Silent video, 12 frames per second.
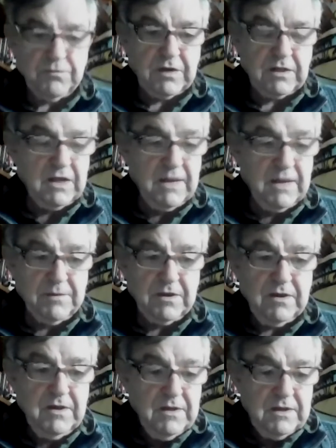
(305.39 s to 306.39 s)
the climate,
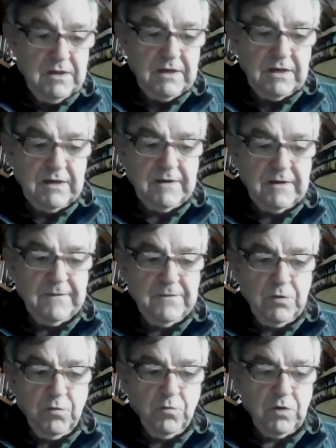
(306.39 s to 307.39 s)
uh,
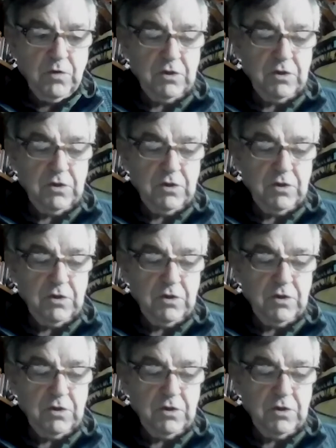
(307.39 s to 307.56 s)
we're